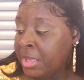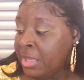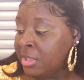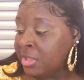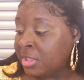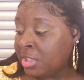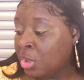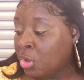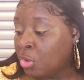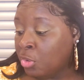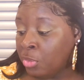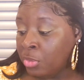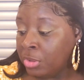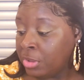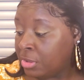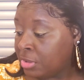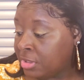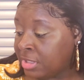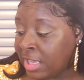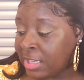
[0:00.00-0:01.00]
So
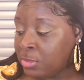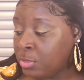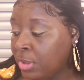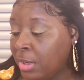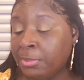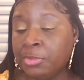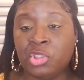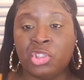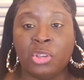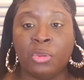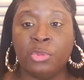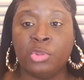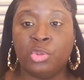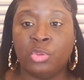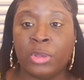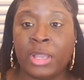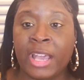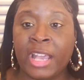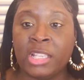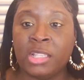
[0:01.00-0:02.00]
that's what I'm gonna share with
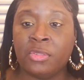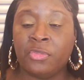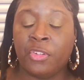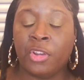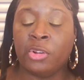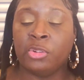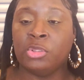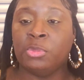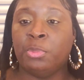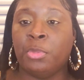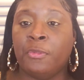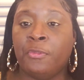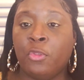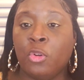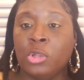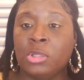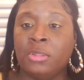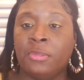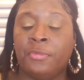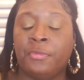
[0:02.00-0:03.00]
you guys first. But
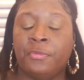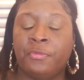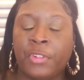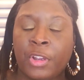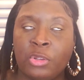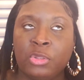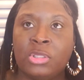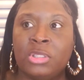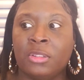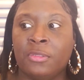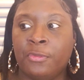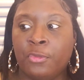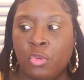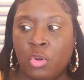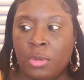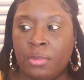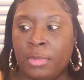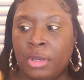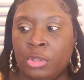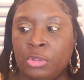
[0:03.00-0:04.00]
first, first and
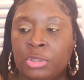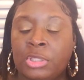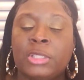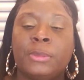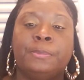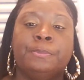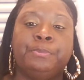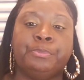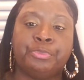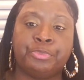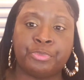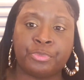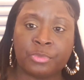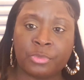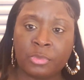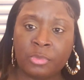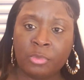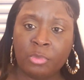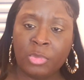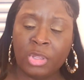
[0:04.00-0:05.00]
foremost,
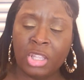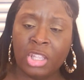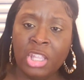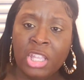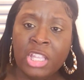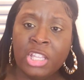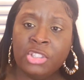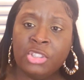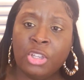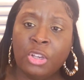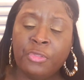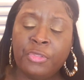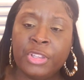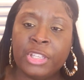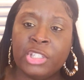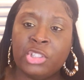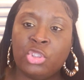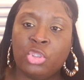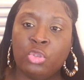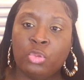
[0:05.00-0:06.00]
don't
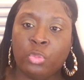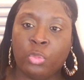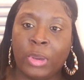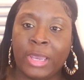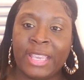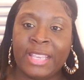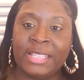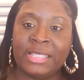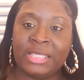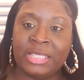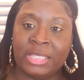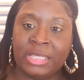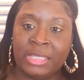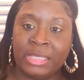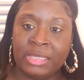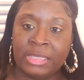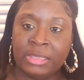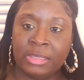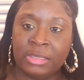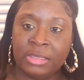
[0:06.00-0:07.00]
forget to rate,
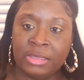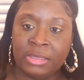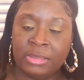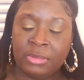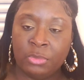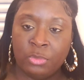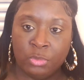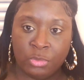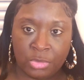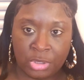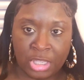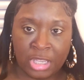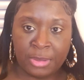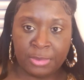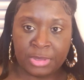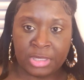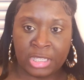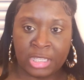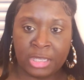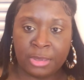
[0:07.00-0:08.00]

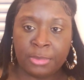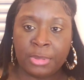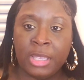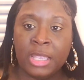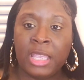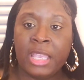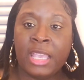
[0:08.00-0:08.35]
thumbs up,